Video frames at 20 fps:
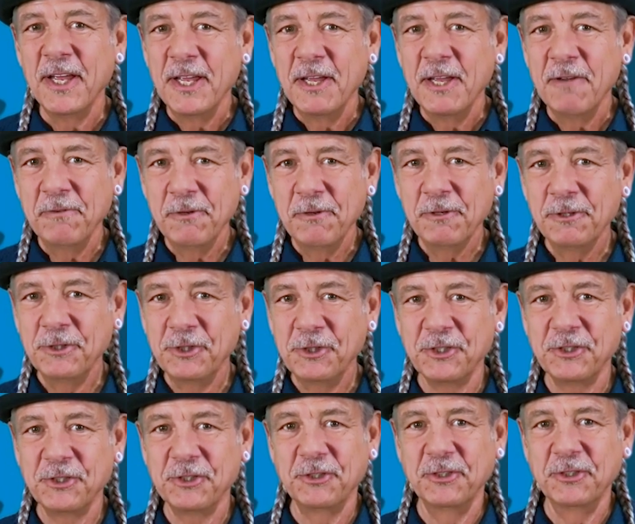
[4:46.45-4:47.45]
if you could
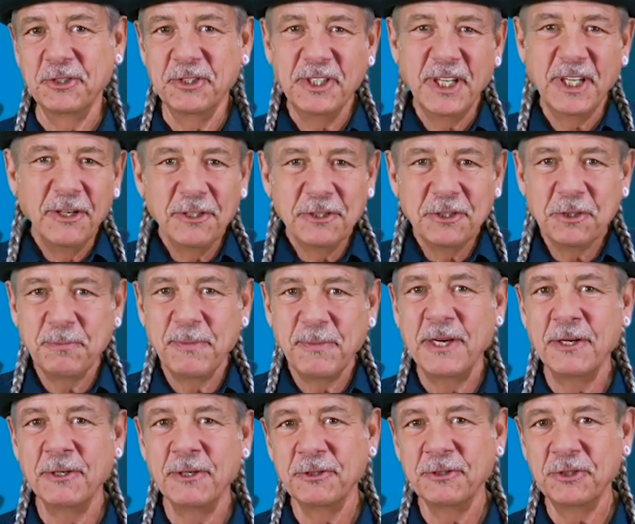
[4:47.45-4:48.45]
just tell us
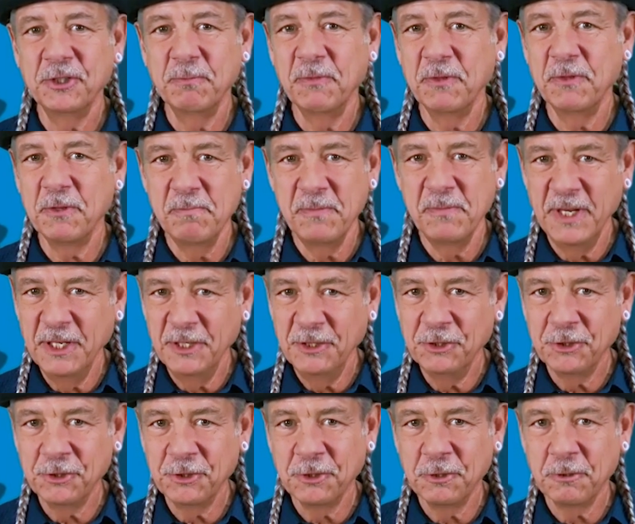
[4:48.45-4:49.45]
about some of the
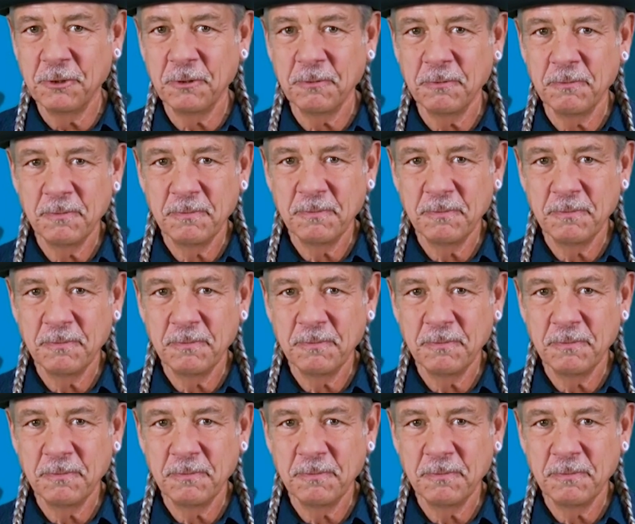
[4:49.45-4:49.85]
major